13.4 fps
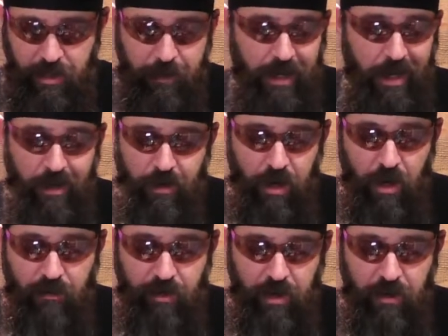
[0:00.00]
I mean, I don't know.
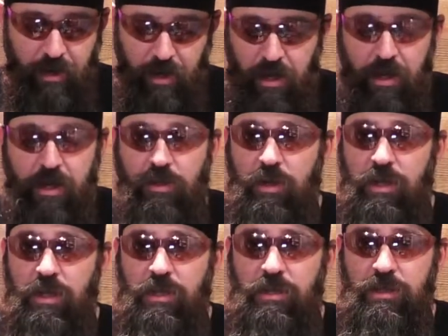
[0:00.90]
I've never, I
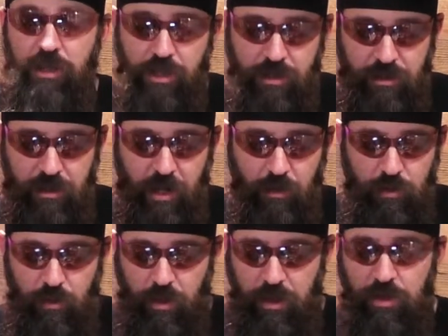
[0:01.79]
drink this. I will
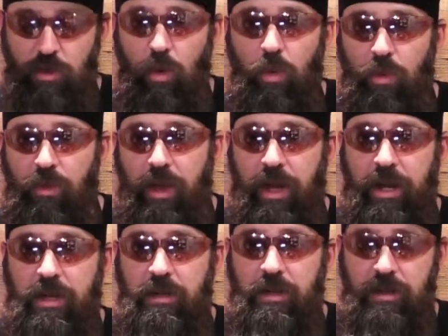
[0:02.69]
drink this whole thing
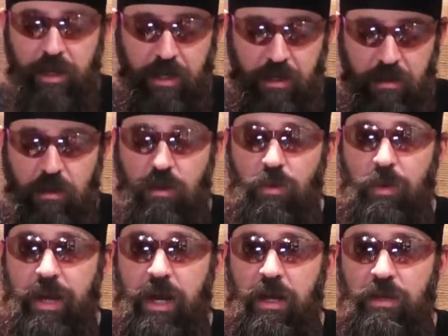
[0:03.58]
in like
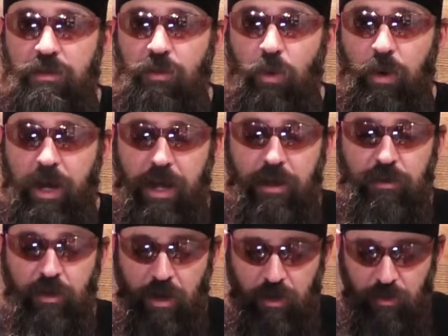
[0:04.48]
3 days, 4
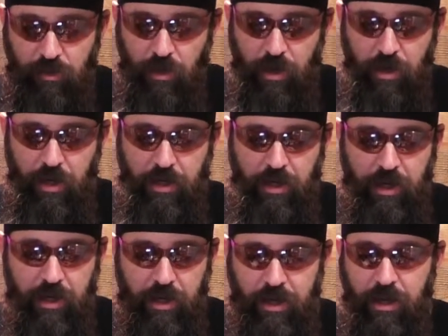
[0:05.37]
days. So
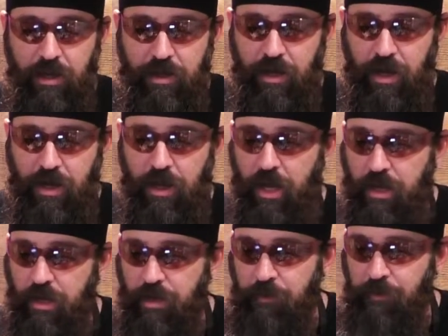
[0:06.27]
I
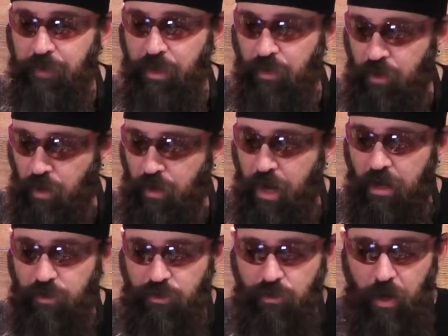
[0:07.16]
like it. So
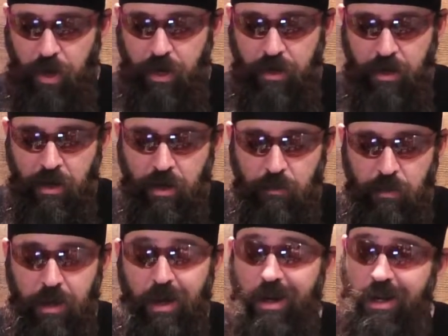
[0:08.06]
not straight,
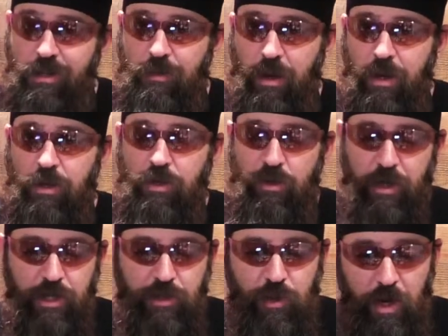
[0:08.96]
but I guess you probably could
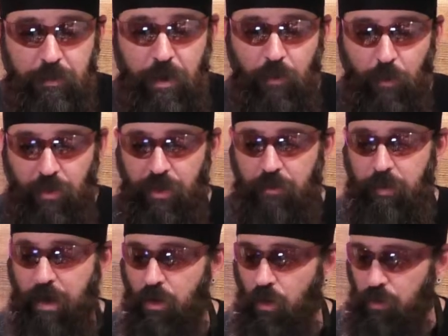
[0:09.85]
drink it straight, but within
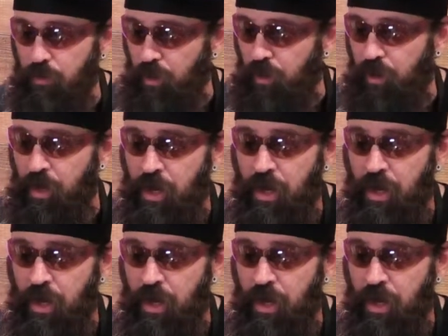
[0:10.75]
my cold brew.